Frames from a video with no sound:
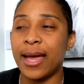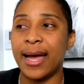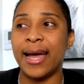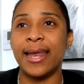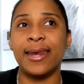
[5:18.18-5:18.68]

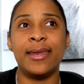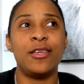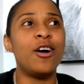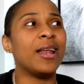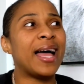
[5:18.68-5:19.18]
And
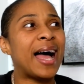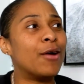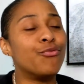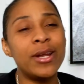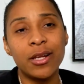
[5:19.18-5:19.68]
yo, I, I,
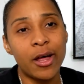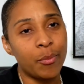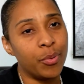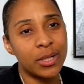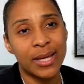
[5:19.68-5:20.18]
read a lot
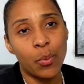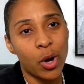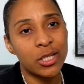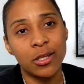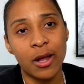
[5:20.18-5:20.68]
of books, I
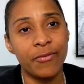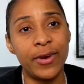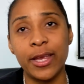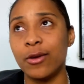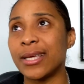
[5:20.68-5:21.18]
watch a lot of
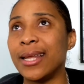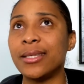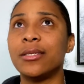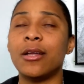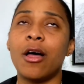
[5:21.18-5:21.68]
videos, I
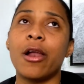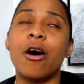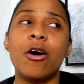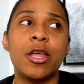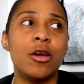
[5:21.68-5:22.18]
listen to a lot of
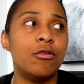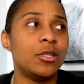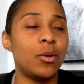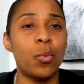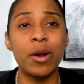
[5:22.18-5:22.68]
audios.
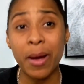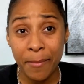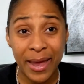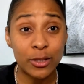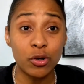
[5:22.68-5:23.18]
And one of my
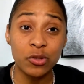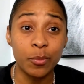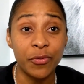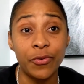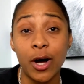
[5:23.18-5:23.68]
mentors
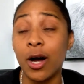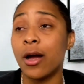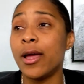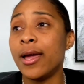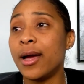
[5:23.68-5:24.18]
from afar,
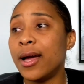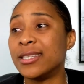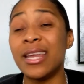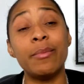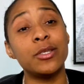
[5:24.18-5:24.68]

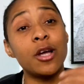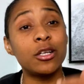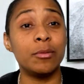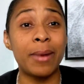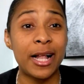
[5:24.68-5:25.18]
his name is
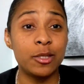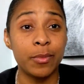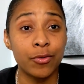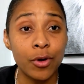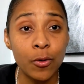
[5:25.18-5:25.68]
Dr. Myles
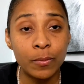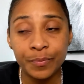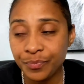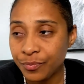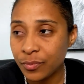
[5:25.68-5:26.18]
Munroe.
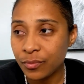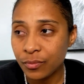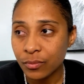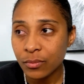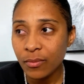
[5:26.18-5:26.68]

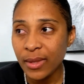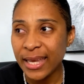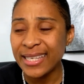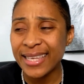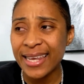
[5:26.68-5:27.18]

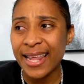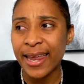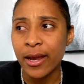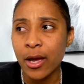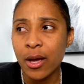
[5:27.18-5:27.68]
He said
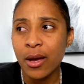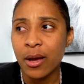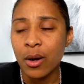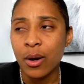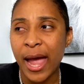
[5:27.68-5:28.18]
that
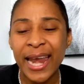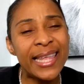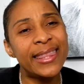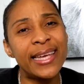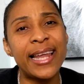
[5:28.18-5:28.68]

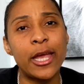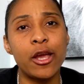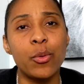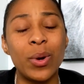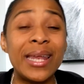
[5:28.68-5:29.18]
anything that
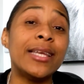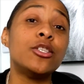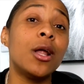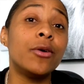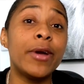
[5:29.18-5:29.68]
you're willing to
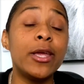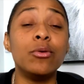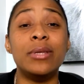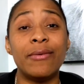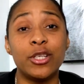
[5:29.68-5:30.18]
tolerate,
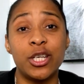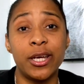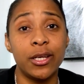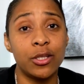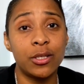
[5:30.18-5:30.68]
you'll never
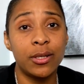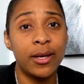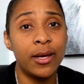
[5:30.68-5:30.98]
change.